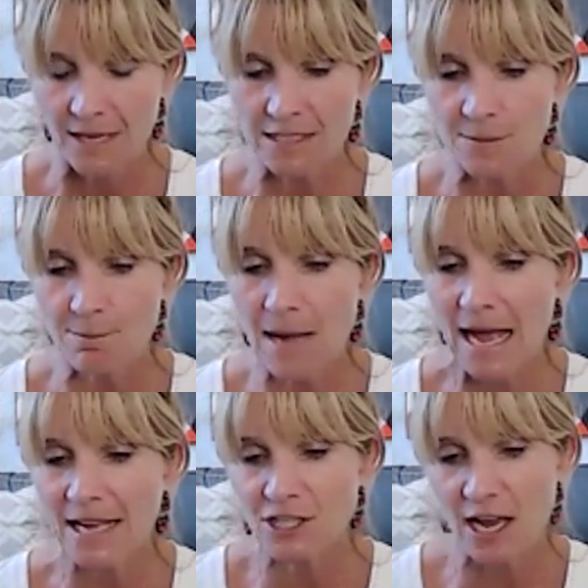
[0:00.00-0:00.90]
it's
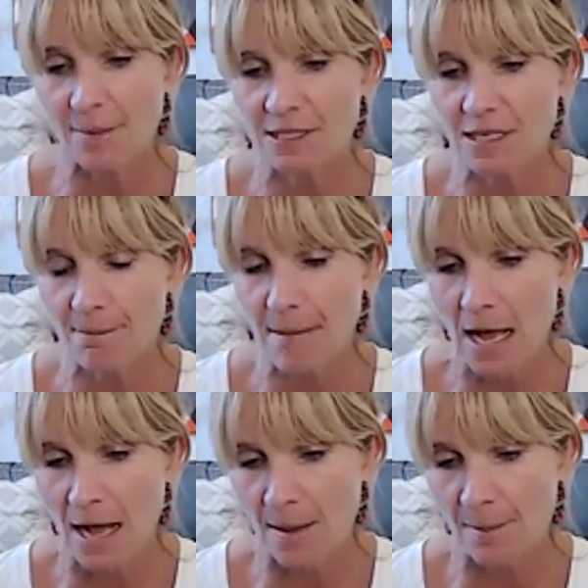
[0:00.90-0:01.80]
my job as a
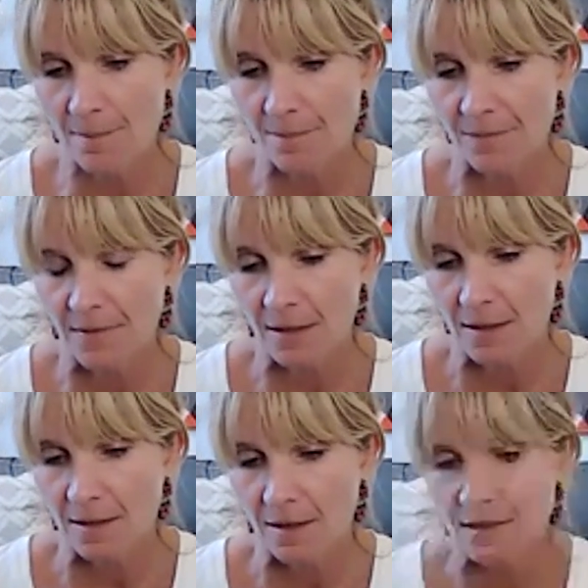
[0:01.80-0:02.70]
mom
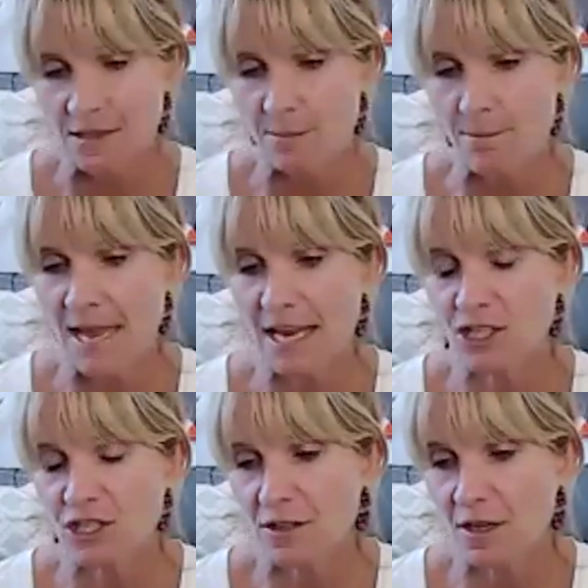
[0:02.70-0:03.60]
to make
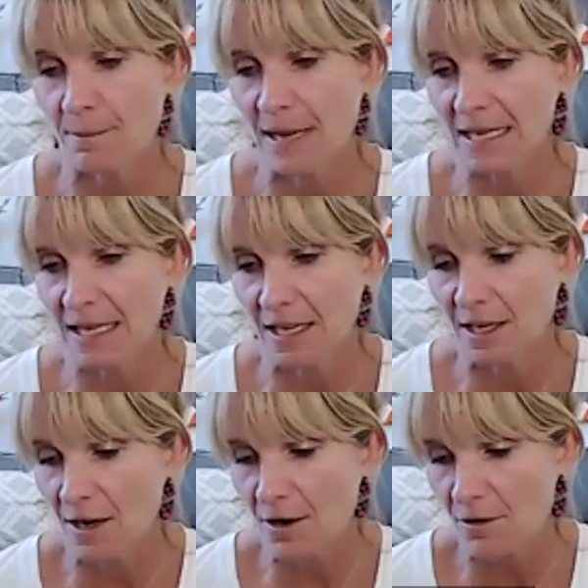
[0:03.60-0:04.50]
sure that my
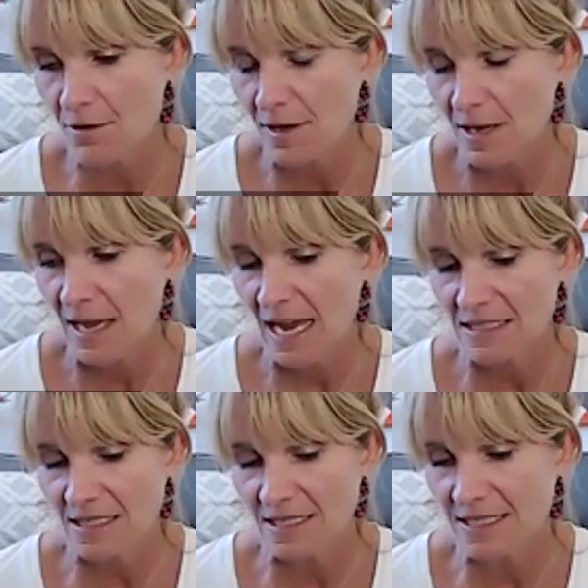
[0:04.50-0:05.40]
kiddo
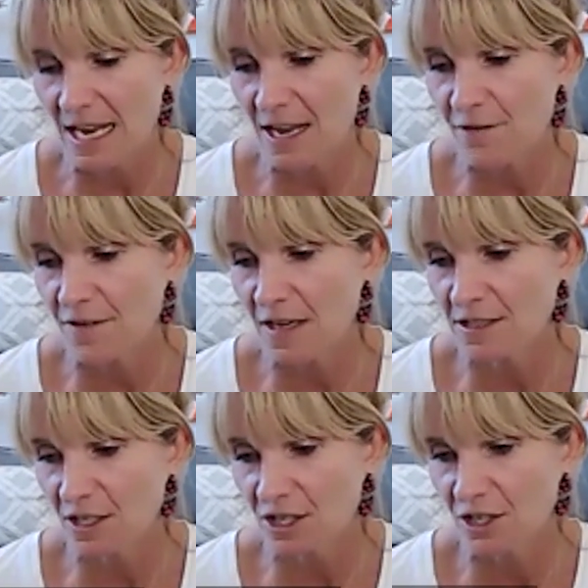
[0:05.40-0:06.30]
has a safe and
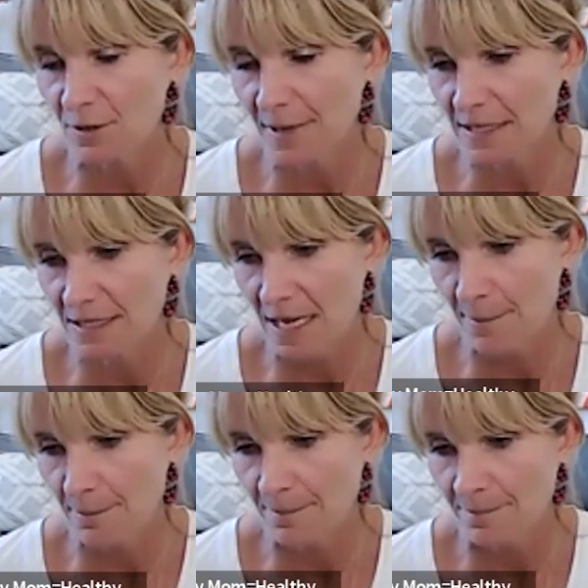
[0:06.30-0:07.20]
secure bedtime.